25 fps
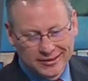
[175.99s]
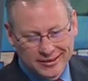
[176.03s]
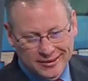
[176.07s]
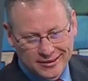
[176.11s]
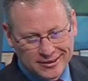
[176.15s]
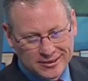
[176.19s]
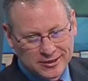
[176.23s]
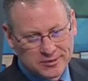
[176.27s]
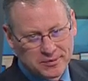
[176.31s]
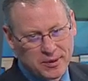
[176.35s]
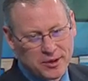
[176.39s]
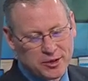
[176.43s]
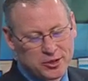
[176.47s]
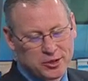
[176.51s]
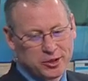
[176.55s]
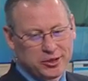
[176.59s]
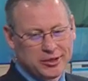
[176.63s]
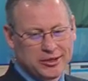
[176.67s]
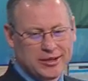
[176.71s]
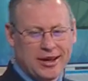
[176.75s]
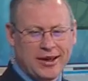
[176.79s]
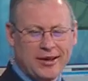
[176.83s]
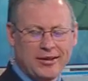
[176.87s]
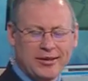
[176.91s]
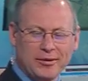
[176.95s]
Uh,
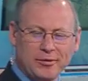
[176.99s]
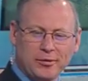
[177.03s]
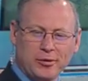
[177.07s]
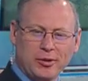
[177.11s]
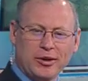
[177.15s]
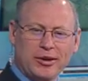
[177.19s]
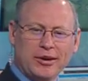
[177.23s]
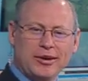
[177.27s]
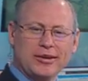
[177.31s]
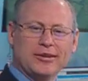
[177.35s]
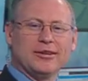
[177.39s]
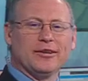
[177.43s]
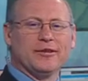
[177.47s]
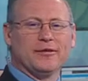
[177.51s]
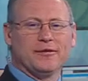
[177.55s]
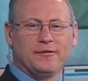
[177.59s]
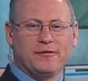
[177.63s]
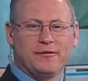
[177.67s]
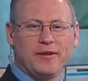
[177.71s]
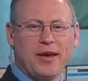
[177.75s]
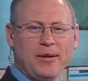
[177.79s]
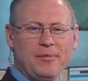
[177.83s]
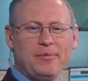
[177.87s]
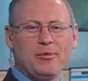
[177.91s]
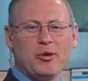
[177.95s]
especially now that we're into
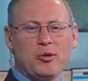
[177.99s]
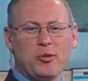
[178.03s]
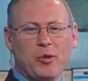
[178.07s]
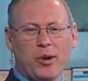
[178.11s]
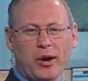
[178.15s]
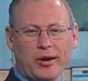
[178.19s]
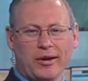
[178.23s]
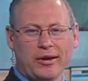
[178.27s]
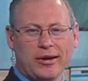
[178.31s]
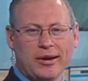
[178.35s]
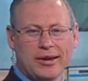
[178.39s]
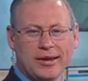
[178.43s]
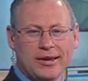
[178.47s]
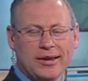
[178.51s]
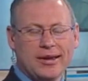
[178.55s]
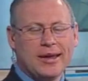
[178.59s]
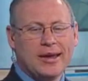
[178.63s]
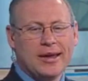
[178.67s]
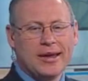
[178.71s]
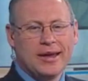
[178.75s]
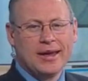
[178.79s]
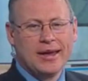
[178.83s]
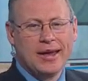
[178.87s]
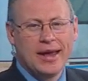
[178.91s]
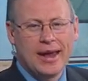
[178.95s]
February
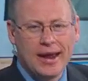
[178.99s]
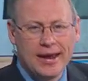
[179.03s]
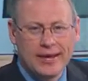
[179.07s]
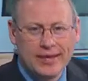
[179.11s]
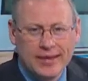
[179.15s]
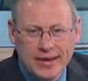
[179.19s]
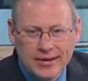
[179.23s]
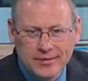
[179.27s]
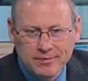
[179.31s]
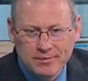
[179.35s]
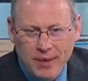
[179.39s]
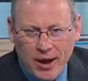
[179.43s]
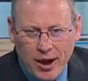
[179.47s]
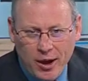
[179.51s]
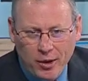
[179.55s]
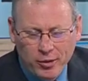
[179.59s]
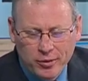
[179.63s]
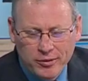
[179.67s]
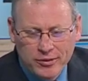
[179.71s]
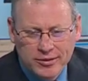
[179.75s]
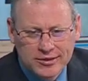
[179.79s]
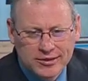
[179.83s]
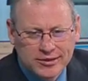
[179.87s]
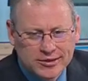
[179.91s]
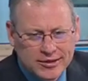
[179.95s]
and that
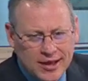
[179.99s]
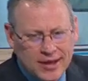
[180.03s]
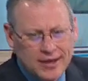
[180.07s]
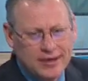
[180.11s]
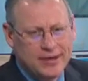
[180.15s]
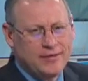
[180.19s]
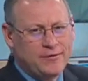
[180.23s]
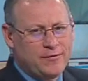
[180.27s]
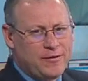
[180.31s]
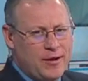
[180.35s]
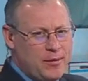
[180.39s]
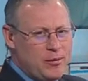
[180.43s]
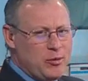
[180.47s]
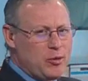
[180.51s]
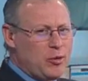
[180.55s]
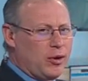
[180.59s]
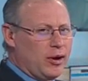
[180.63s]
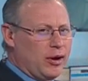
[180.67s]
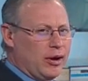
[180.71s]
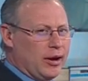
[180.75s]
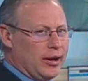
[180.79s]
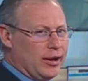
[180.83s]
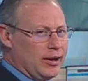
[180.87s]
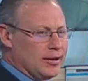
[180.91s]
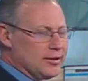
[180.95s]
power of the sun in
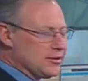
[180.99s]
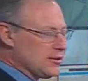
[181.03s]
February.